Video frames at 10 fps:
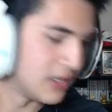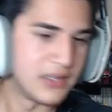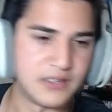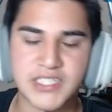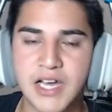
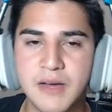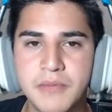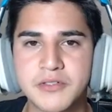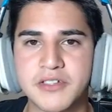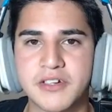
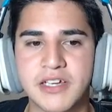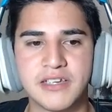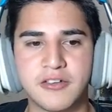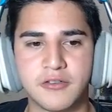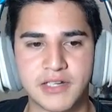Zombos are getting
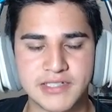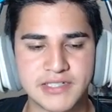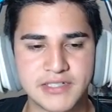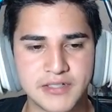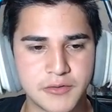Z crazy,
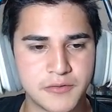too.